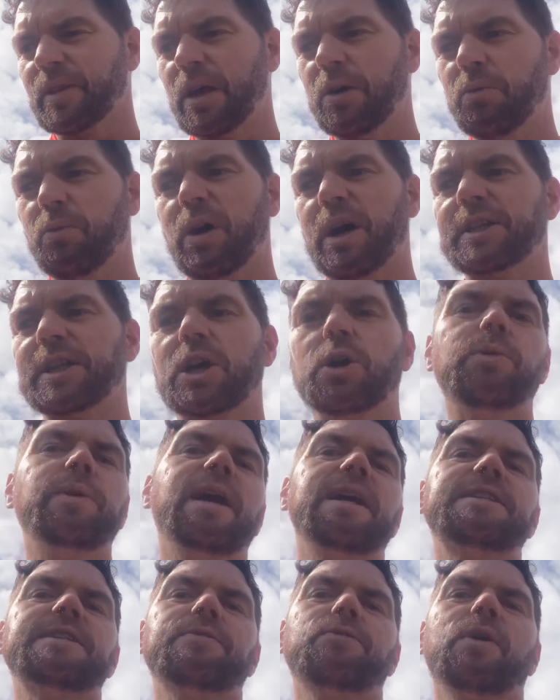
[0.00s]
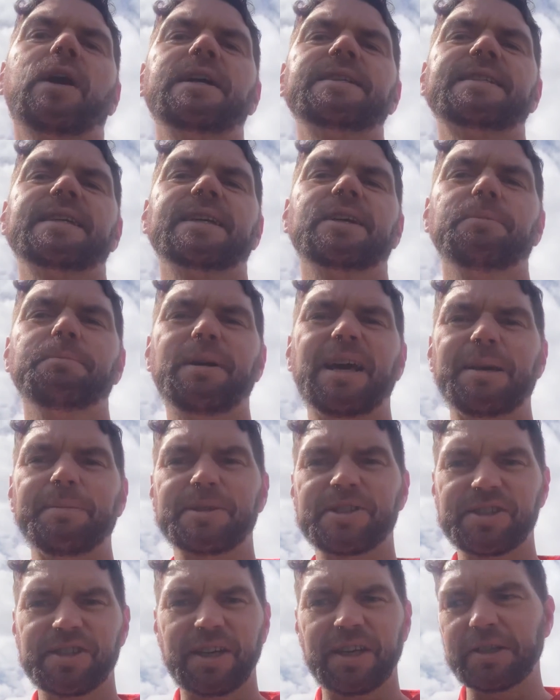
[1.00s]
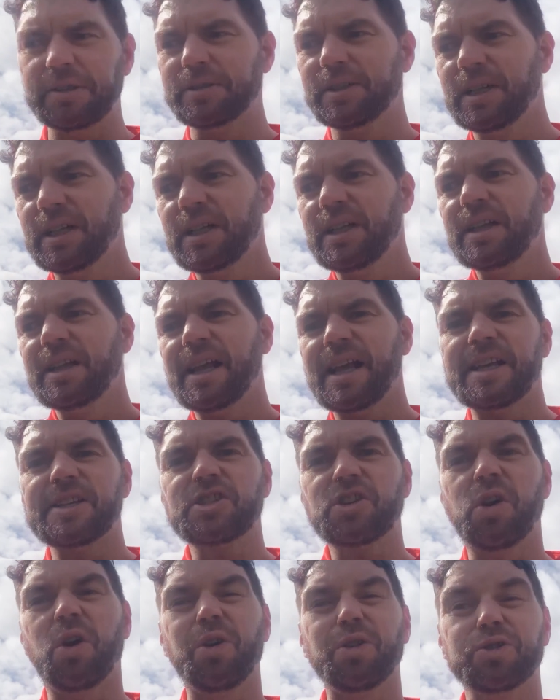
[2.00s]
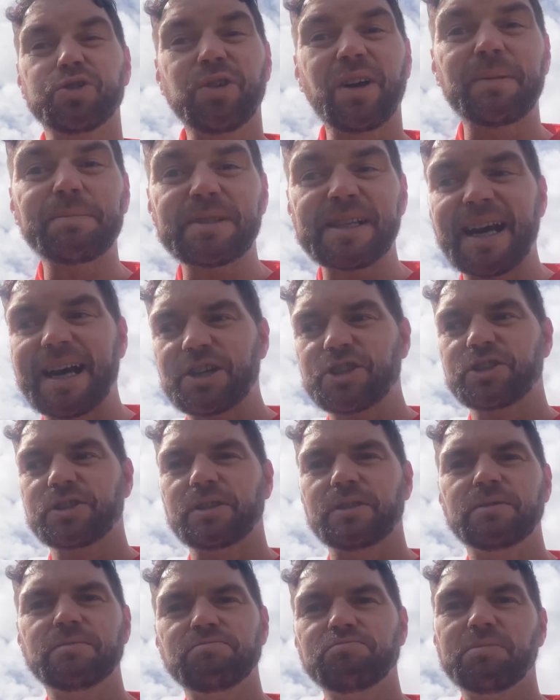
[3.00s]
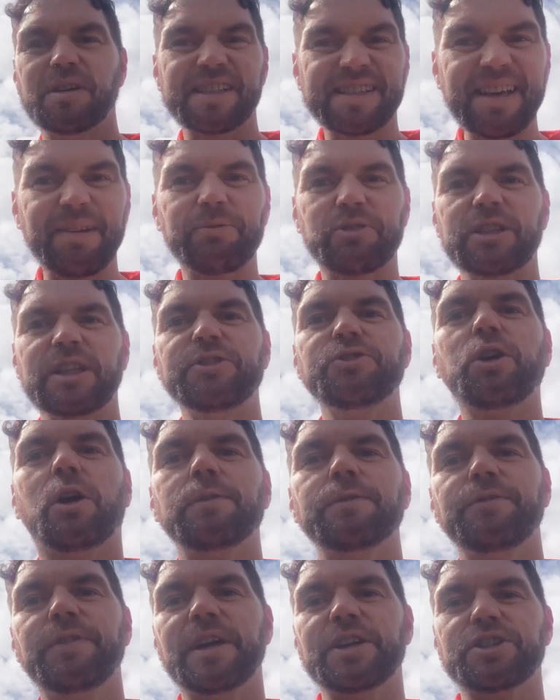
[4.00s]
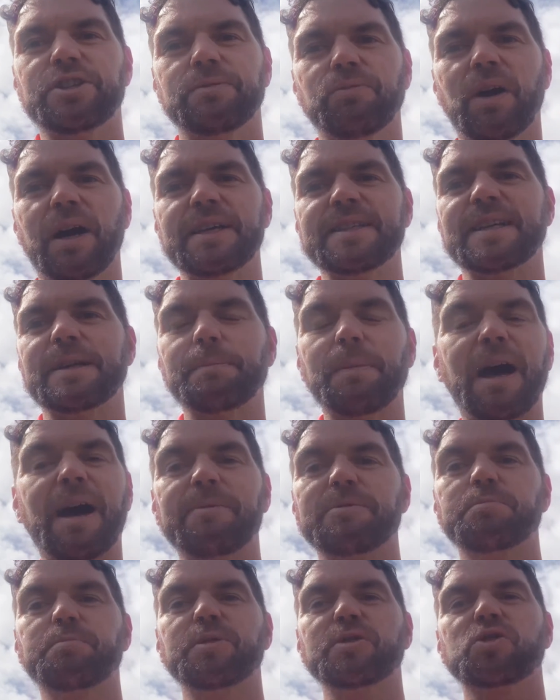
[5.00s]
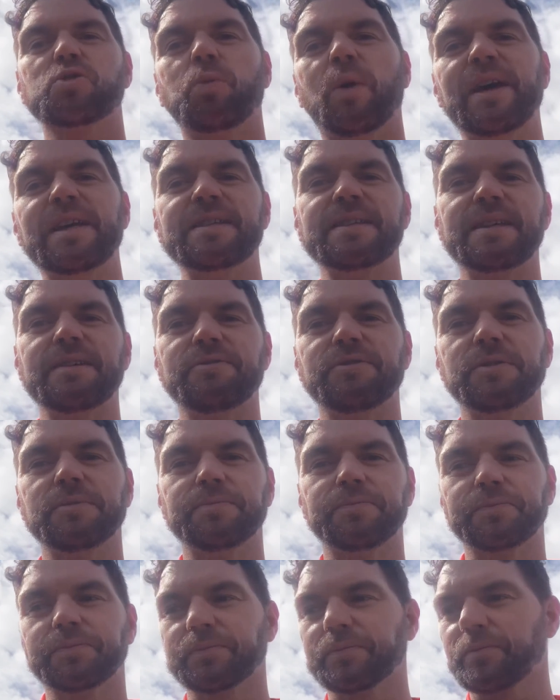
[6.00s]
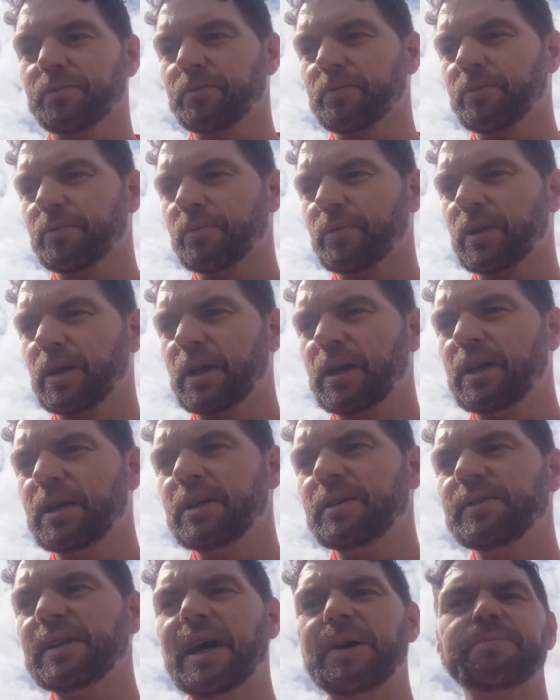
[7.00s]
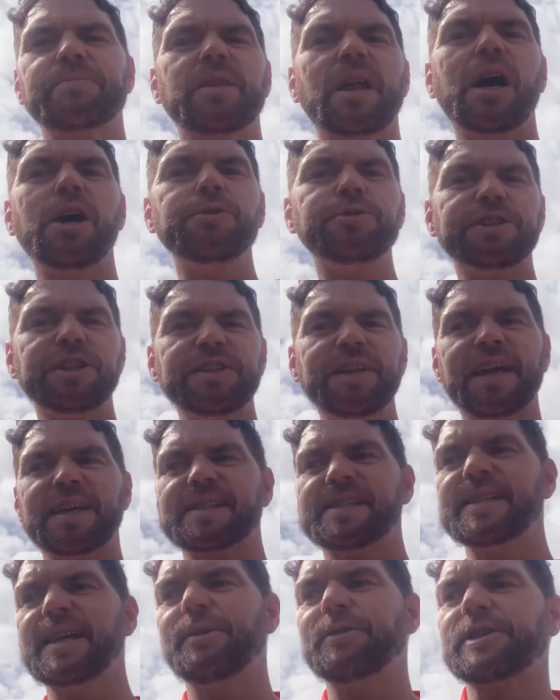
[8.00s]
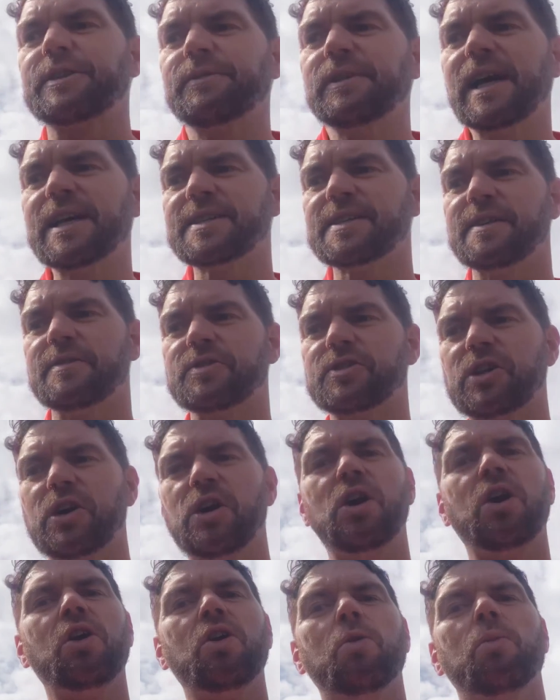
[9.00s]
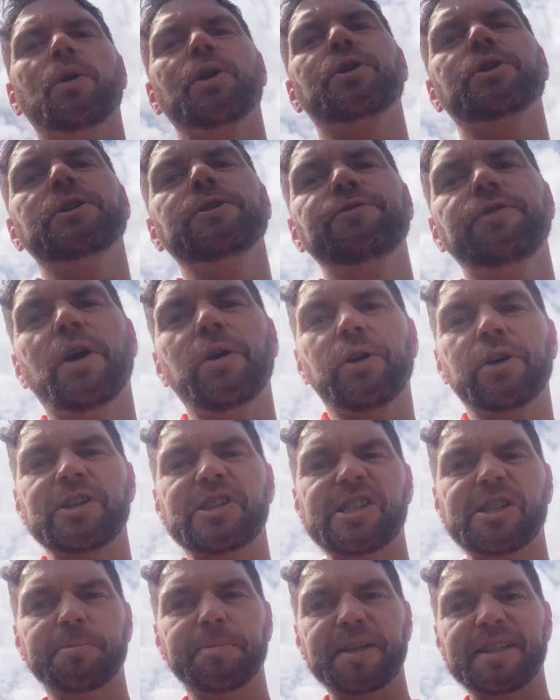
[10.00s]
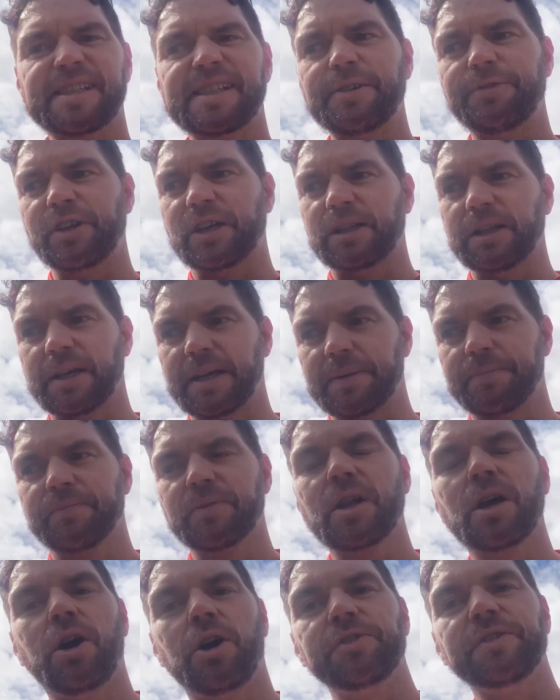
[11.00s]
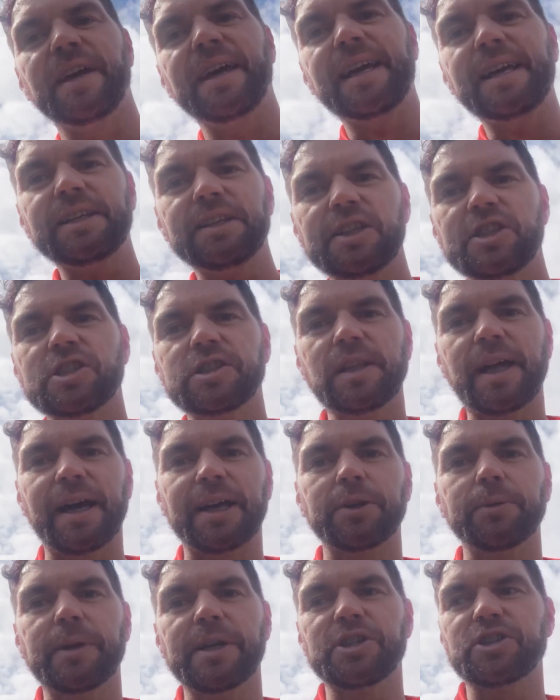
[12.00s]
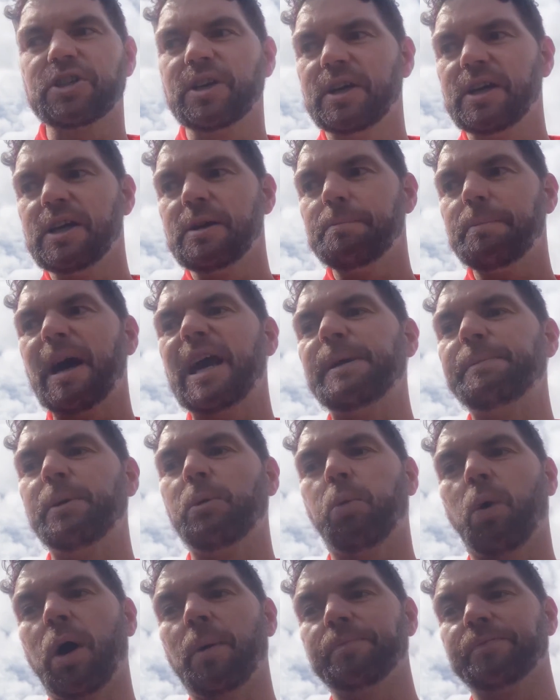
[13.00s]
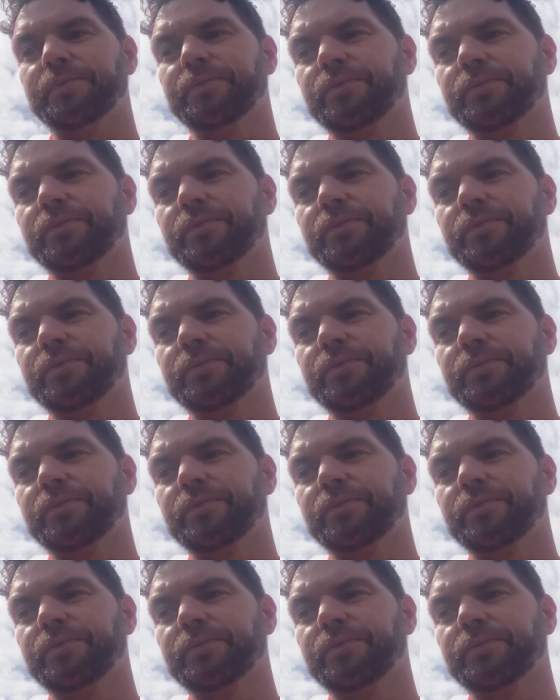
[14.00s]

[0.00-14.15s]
while the creative writing on paper 2 is called transactional, essentially non-fiction writing, perhaps persuasive. Now, over the next series of lessons, we're going to focus specifically on English language paper 1.